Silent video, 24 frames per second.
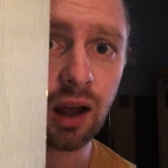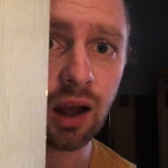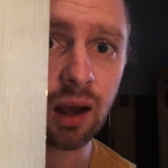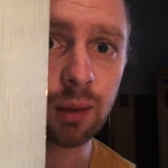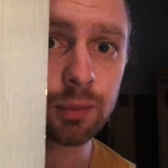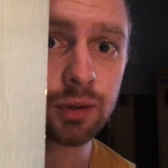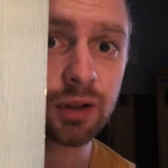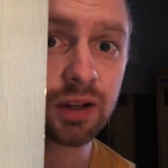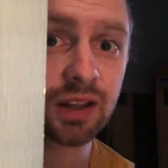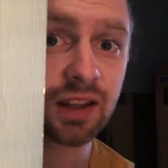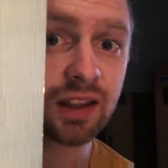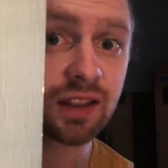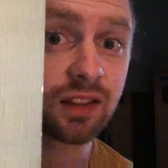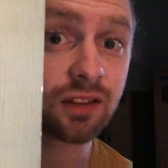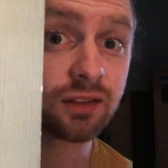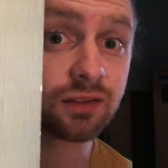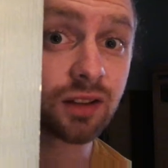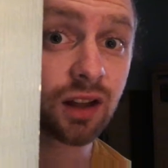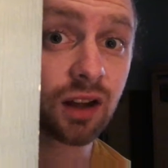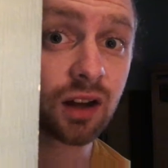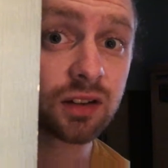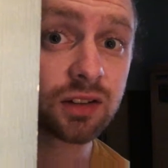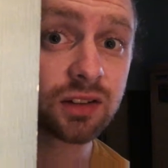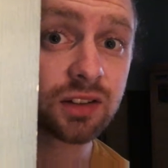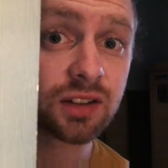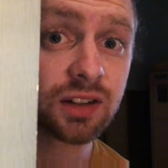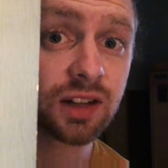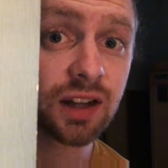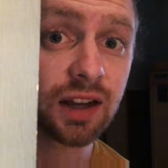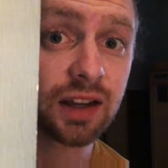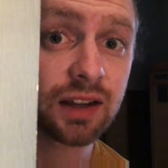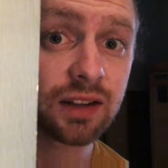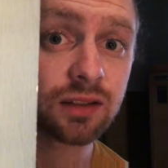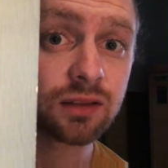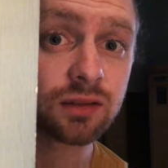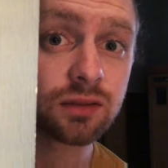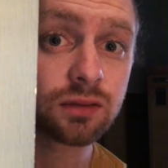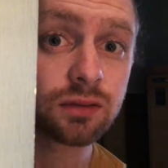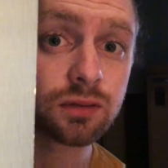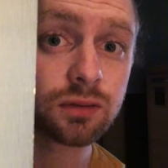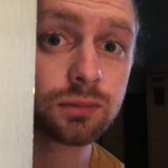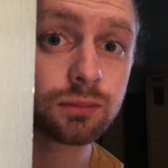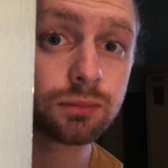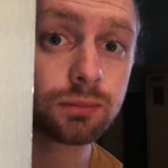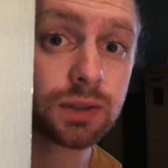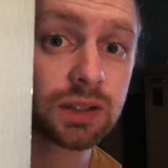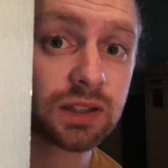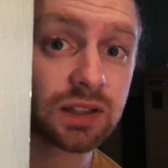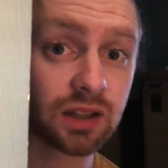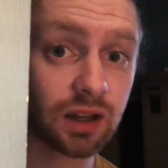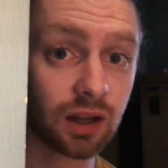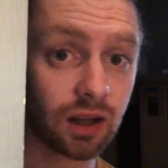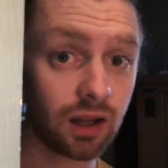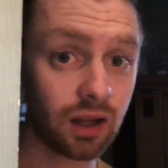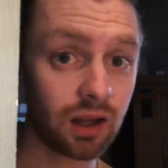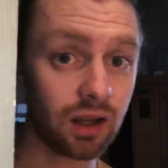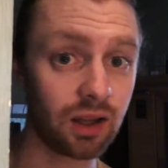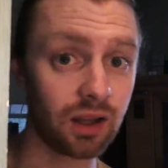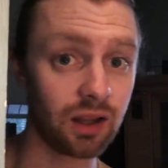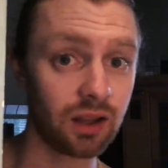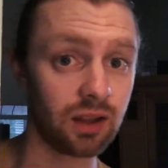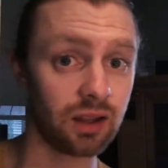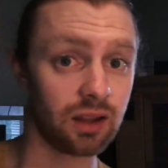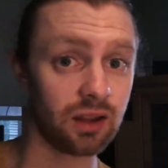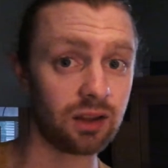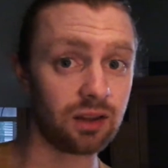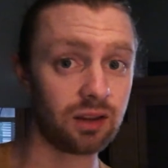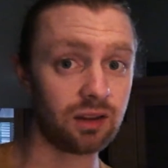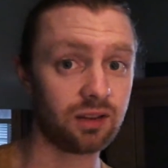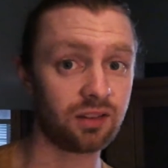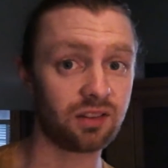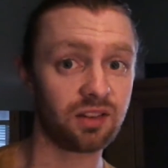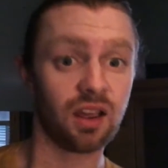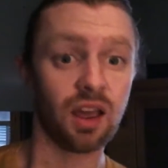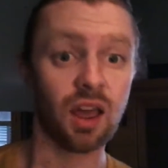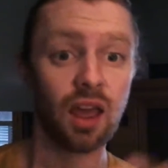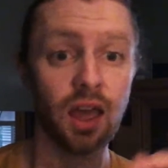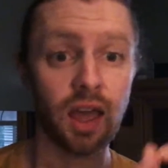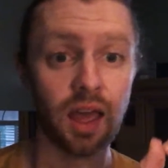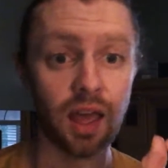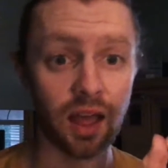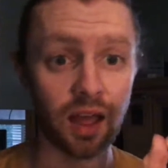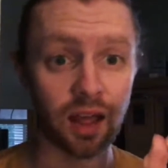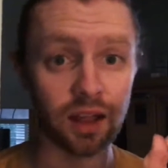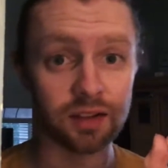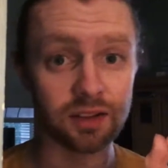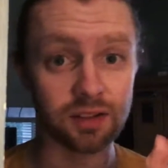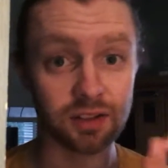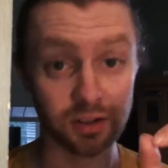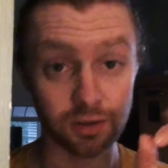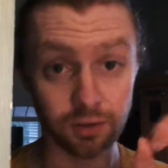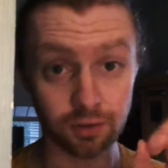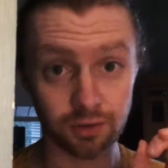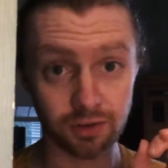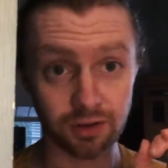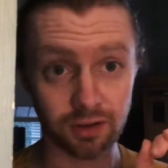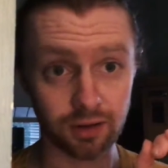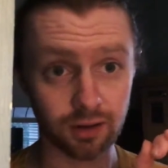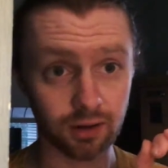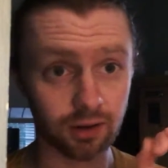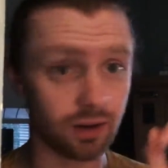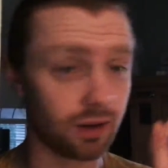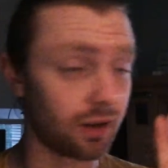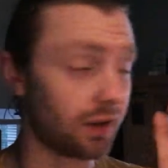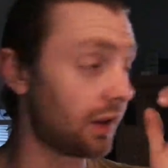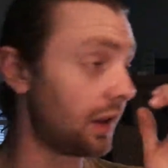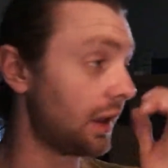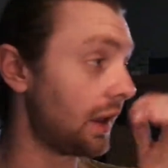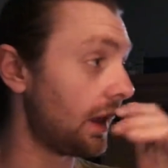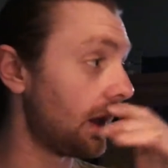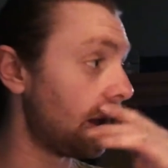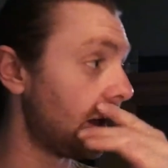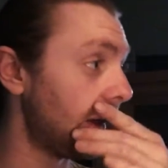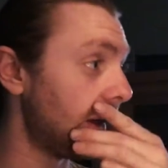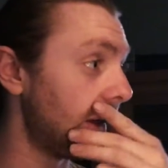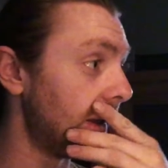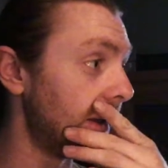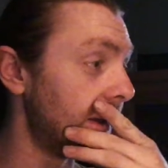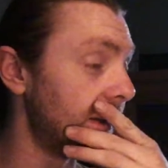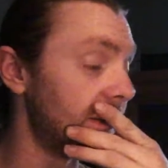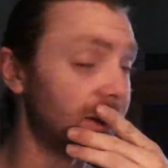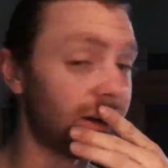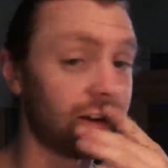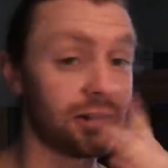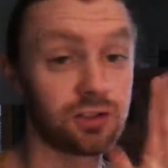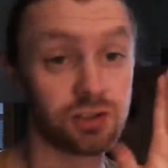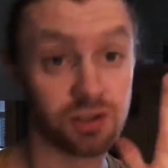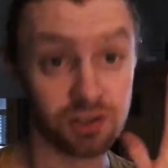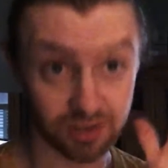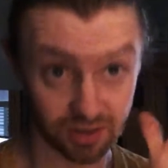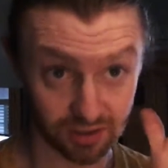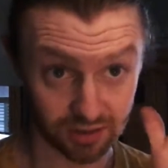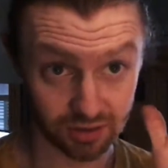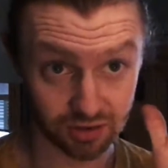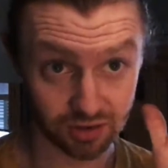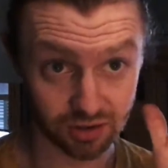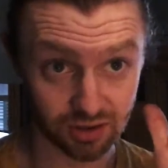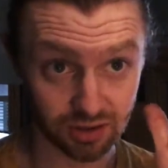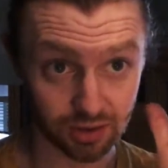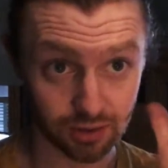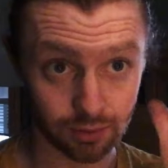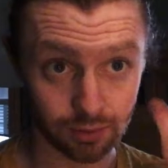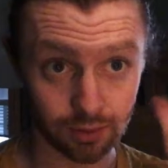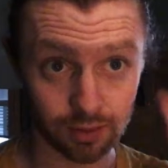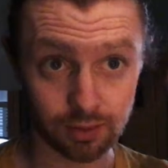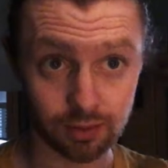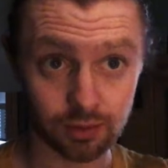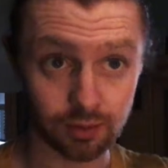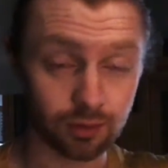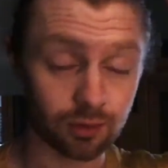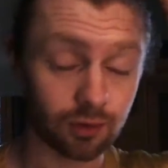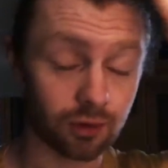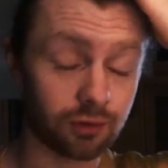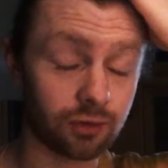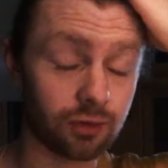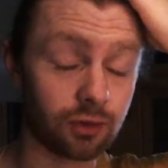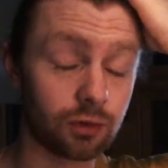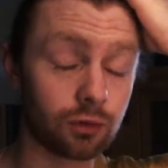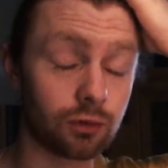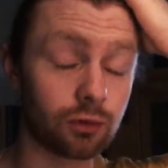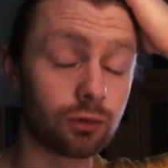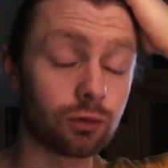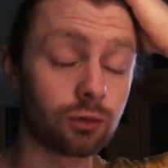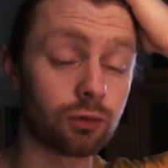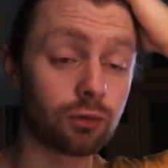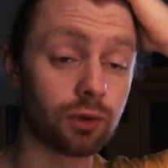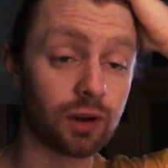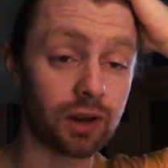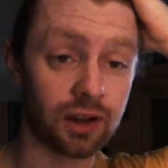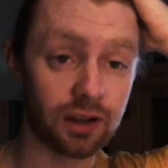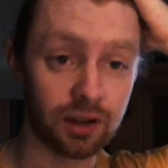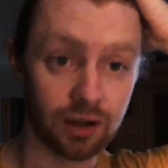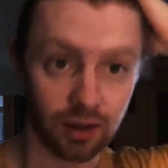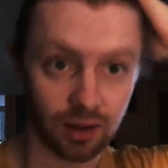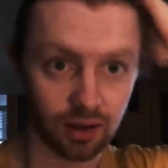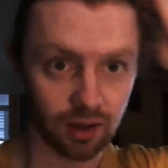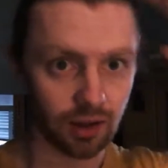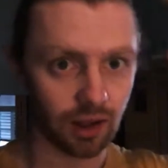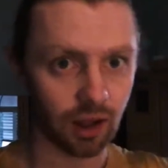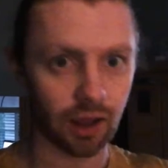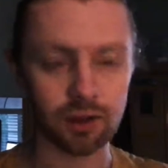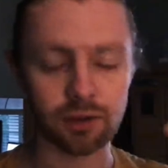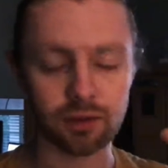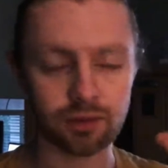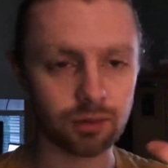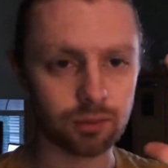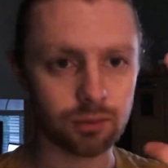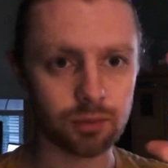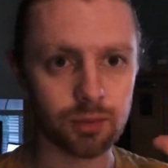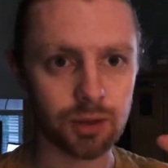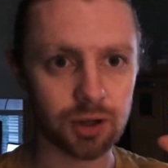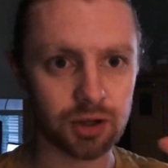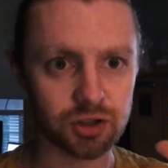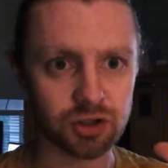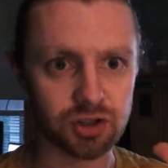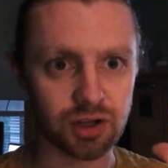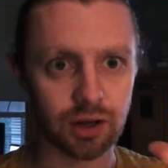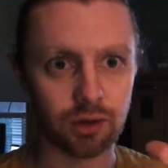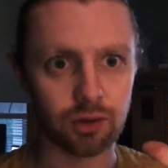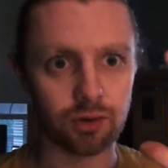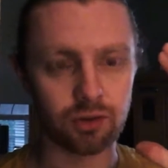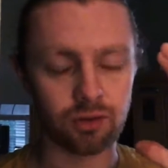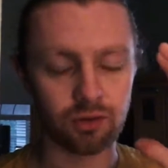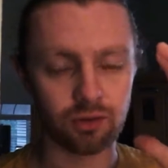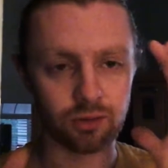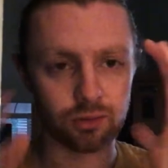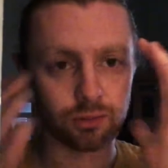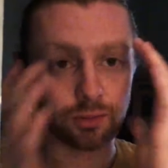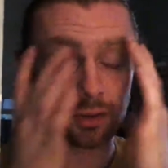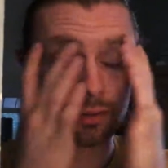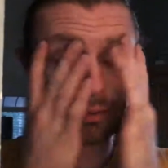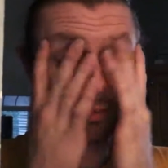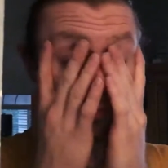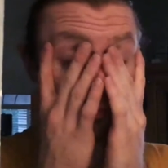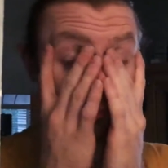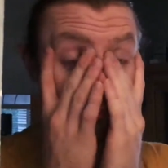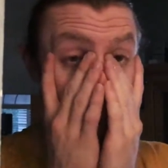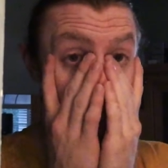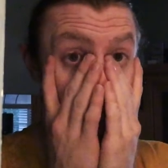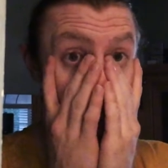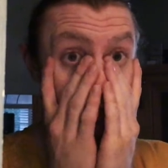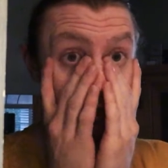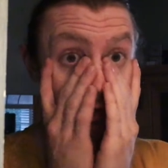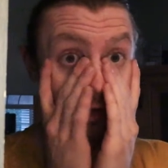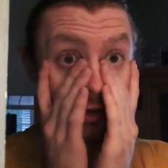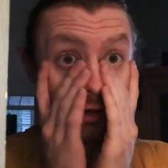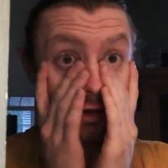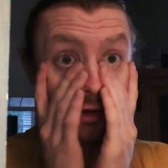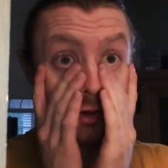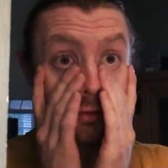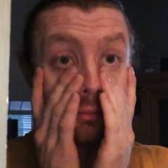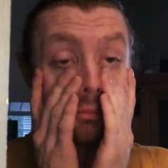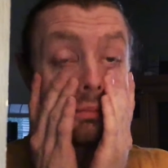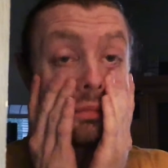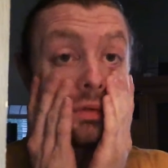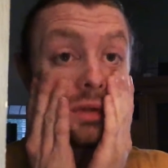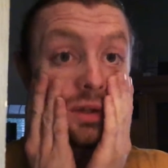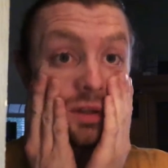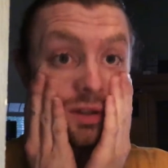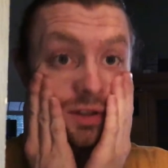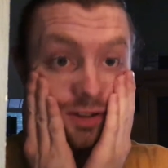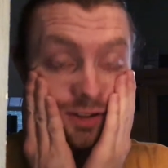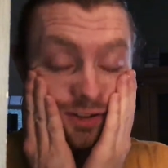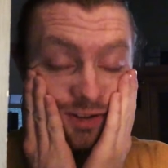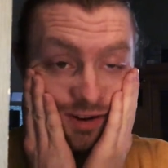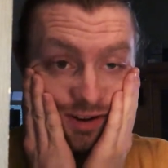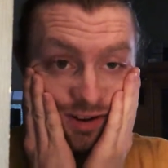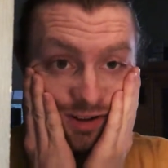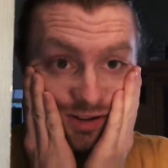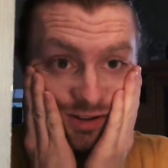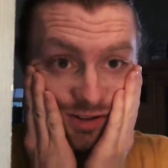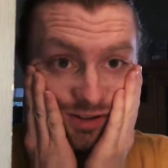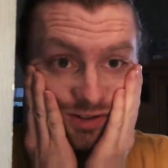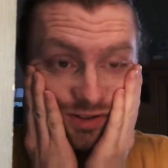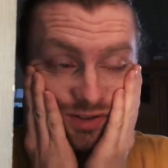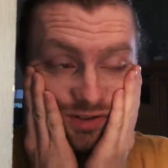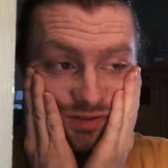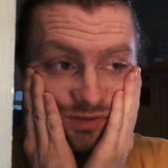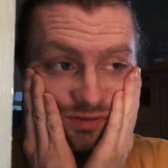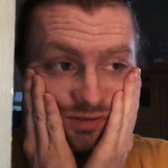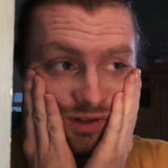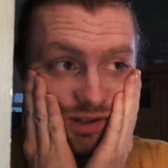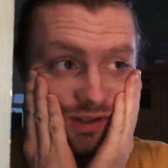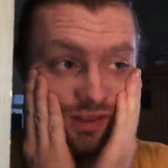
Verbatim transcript: I'm going to end the vlog tonight because dinner's here and I just had a shower, so I feel great something about showers just make me feel like a million dollars.